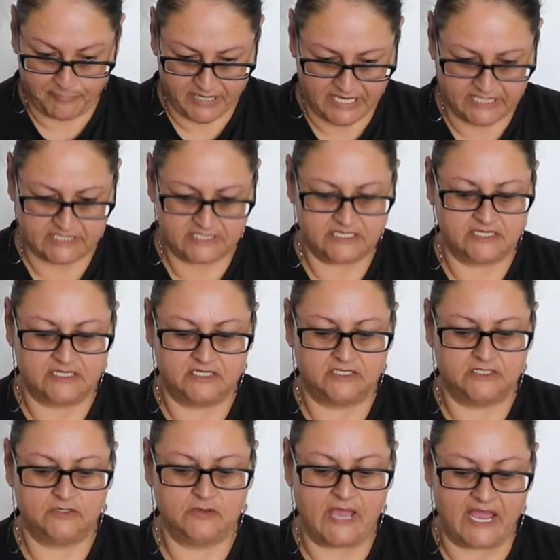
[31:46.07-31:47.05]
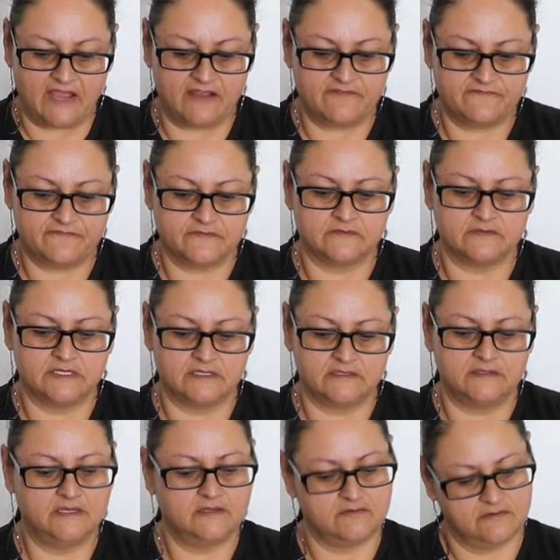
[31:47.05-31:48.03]
But you have,
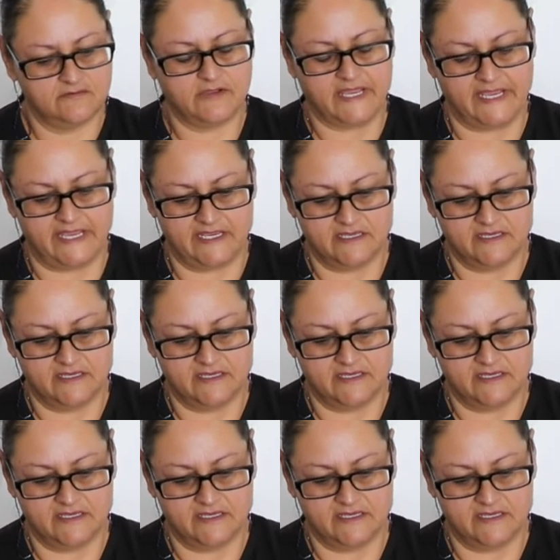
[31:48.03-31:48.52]
okay.